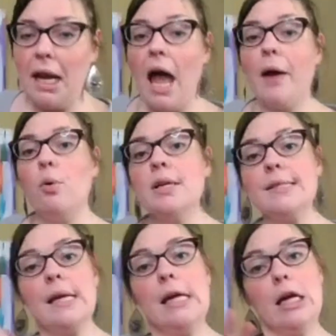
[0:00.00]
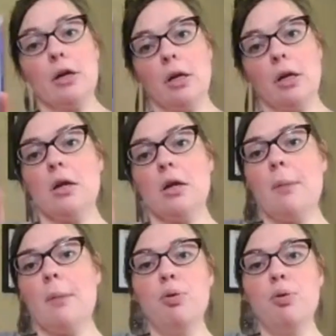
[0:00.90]
And I was
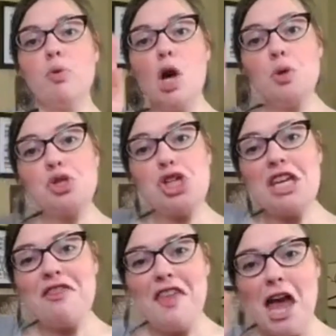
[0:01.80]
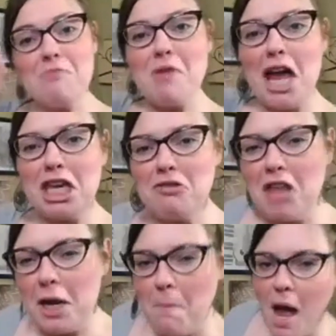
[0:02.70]
approaching that back in
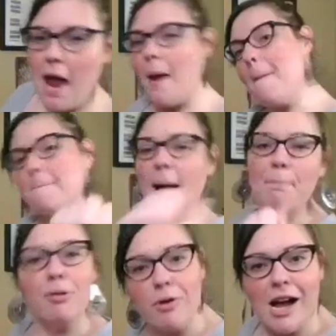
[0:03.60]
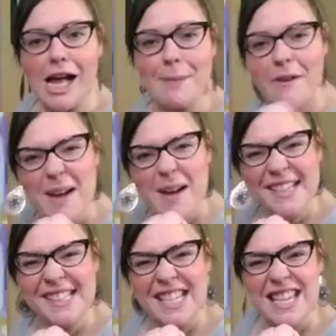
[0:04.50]
like my prime of my
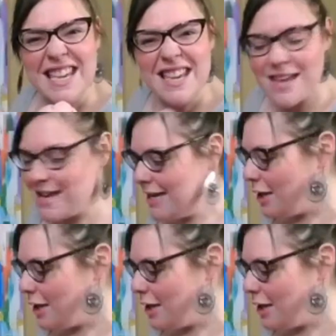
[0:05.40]
singing,